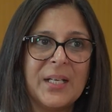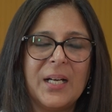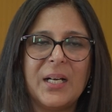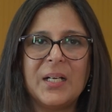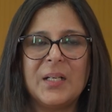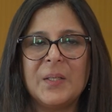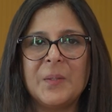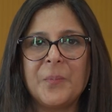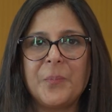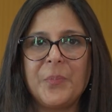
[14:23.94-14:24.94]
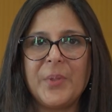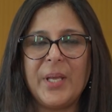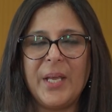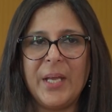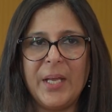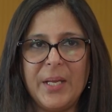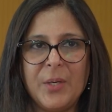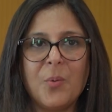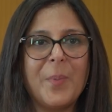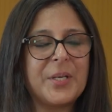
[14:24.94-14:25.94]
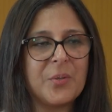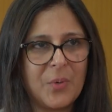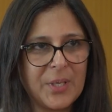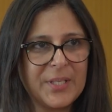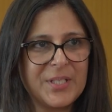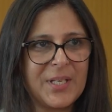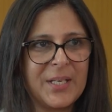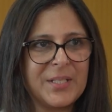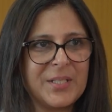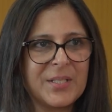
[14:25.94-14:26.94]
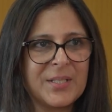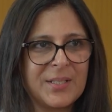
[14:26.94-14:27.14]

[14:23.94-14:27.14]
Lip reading: Uh, no matter what the challenge is,